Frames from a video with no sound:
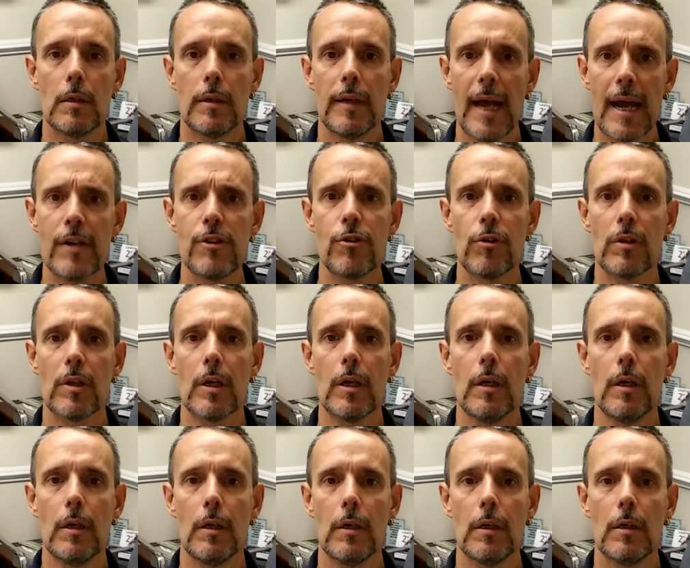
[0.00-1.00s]

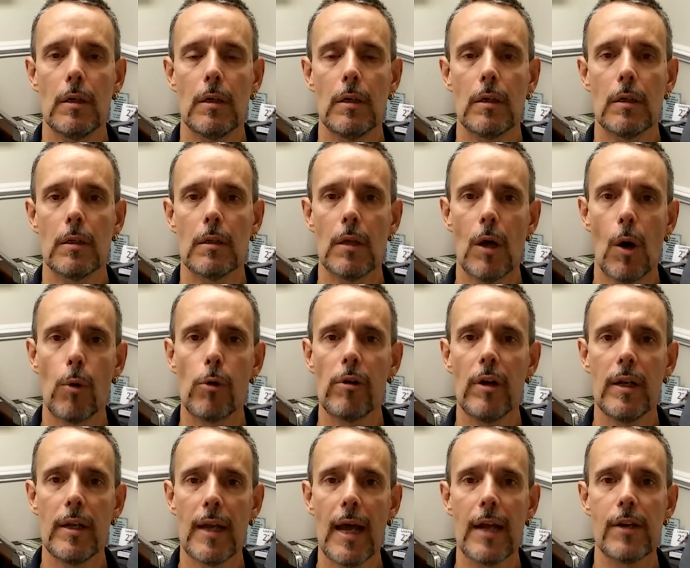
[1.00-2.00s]
Naturally.
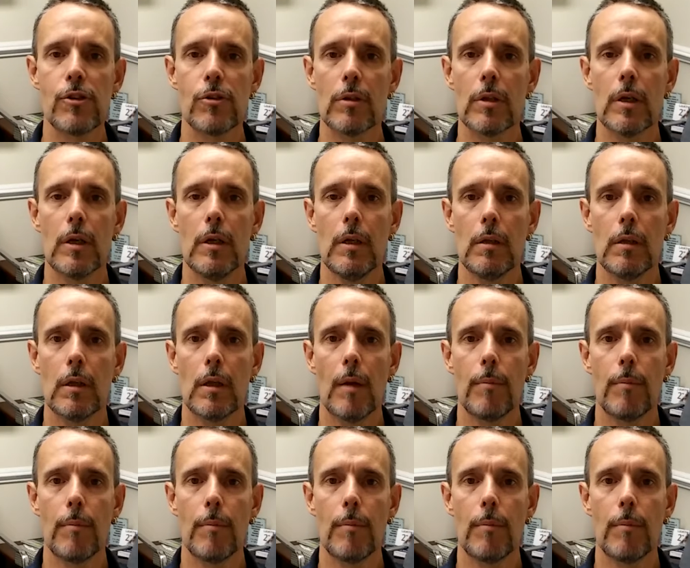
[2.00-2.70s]
Lower it naturally.